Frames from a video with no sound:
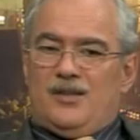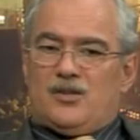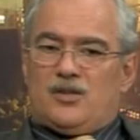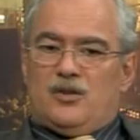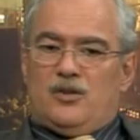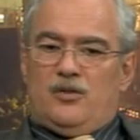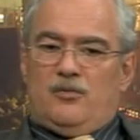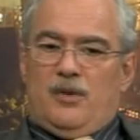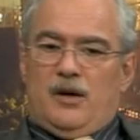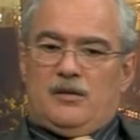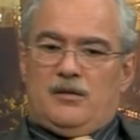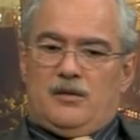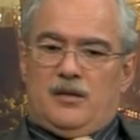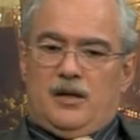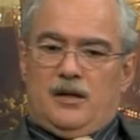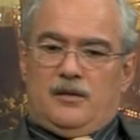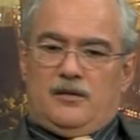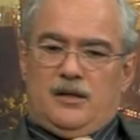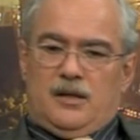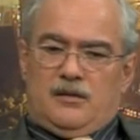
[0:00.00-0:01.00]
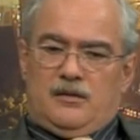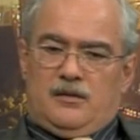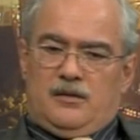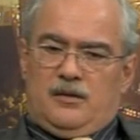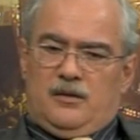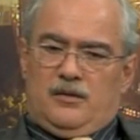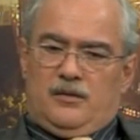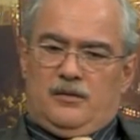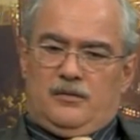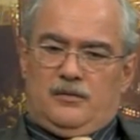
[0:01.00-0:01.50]
So you might think that
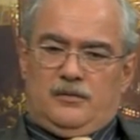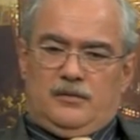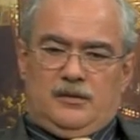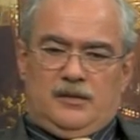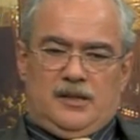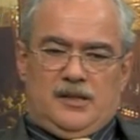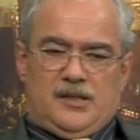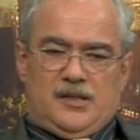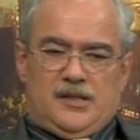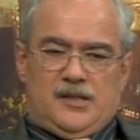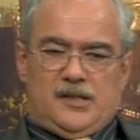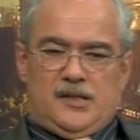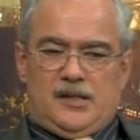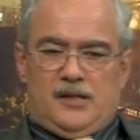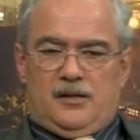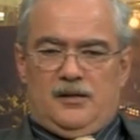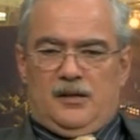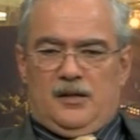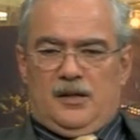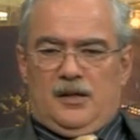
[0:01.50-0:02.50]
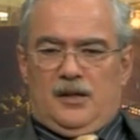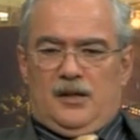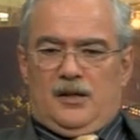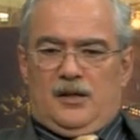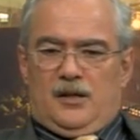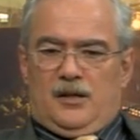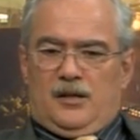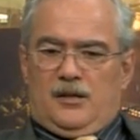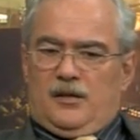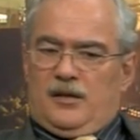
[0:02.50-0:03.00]
this is
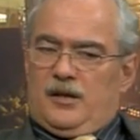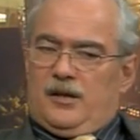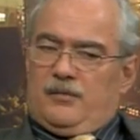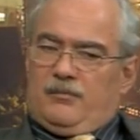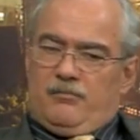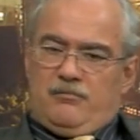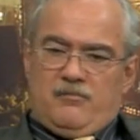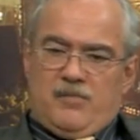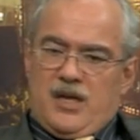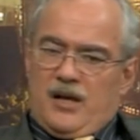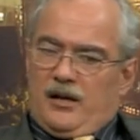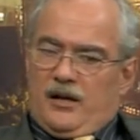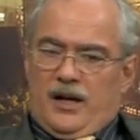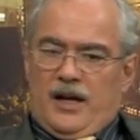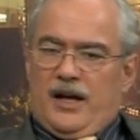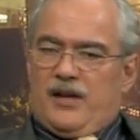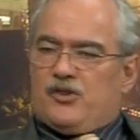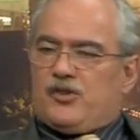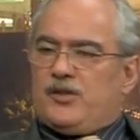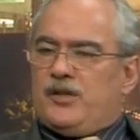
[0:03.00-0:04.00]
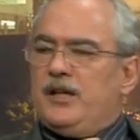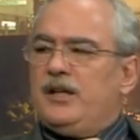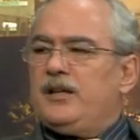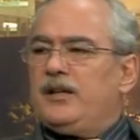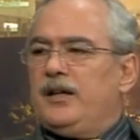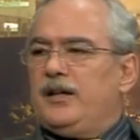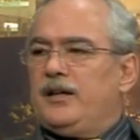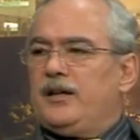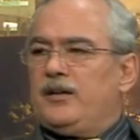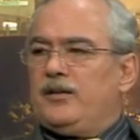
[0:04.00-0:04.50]
middle-aged
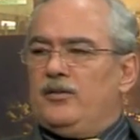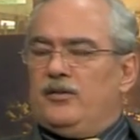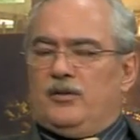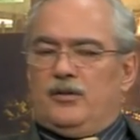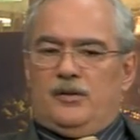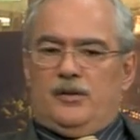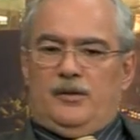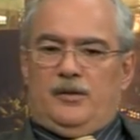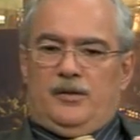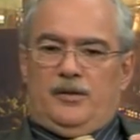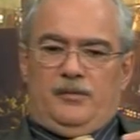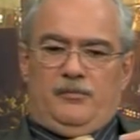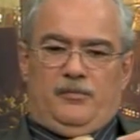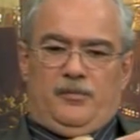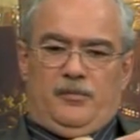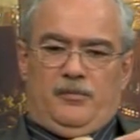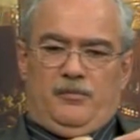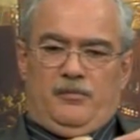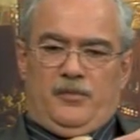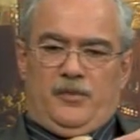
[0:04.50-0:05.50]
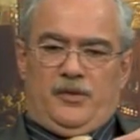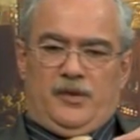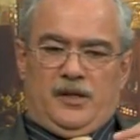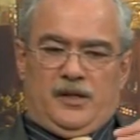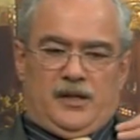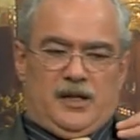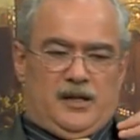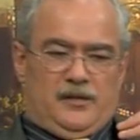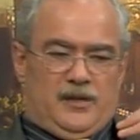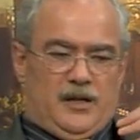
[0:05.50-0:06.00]
thinking, or
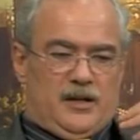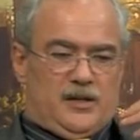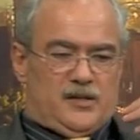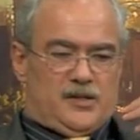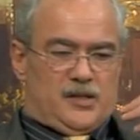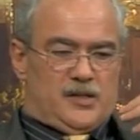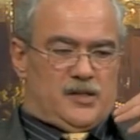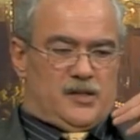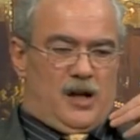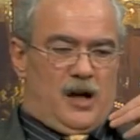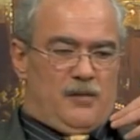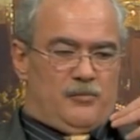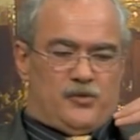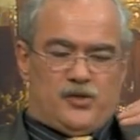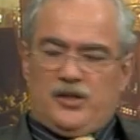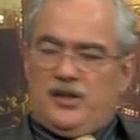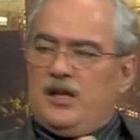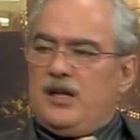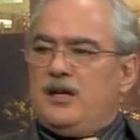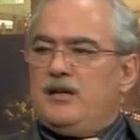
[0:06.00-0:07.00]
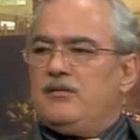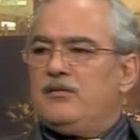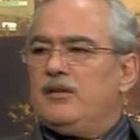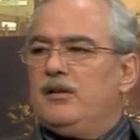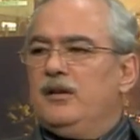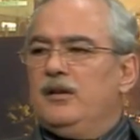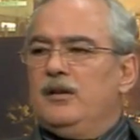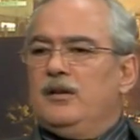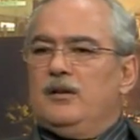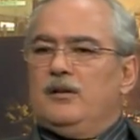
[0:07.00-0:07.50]
thinking that is just obsolete.
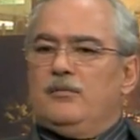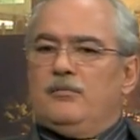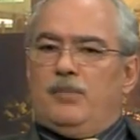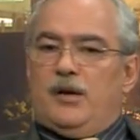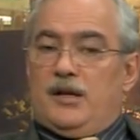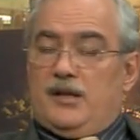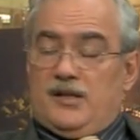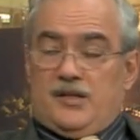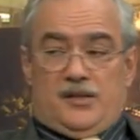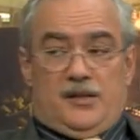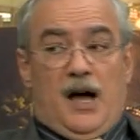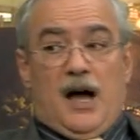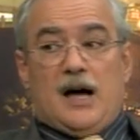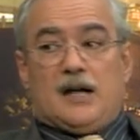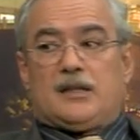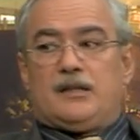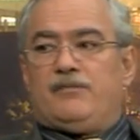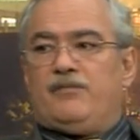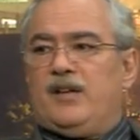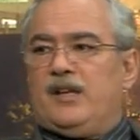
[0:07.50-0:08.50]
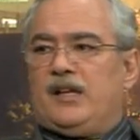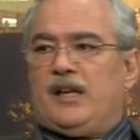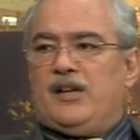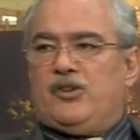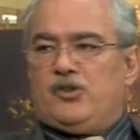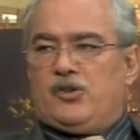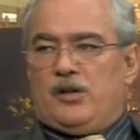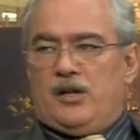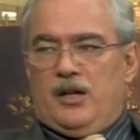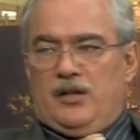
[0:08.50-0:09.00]
But it's not. Very
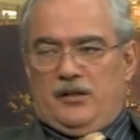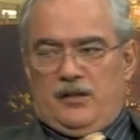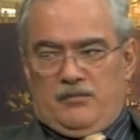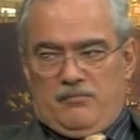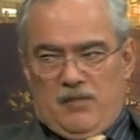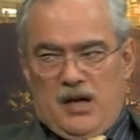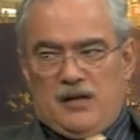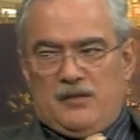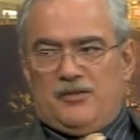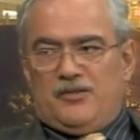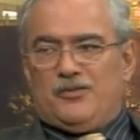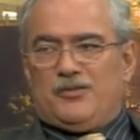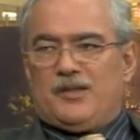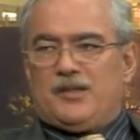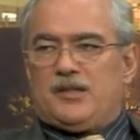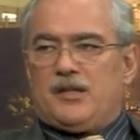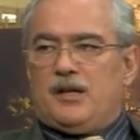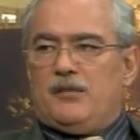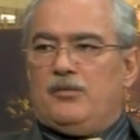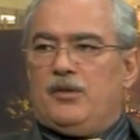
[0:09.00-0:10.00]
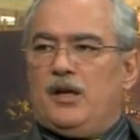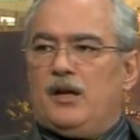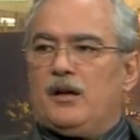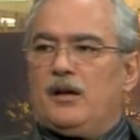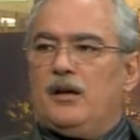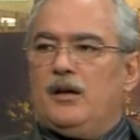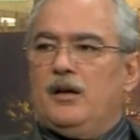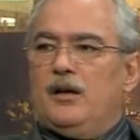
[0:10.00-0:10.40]
educated men do the same thing.